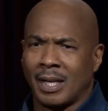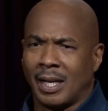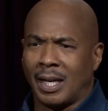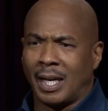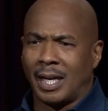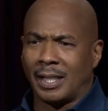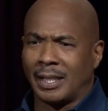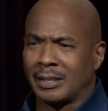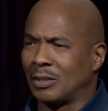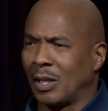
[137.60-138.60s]
uh, and
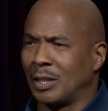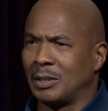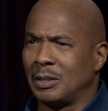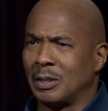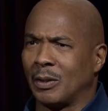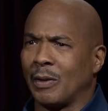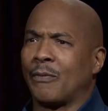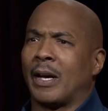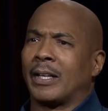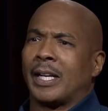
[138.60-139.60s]
they started, you know, they
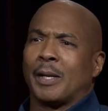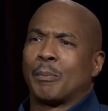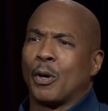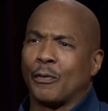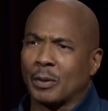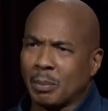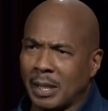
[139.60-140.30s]
found I had perfect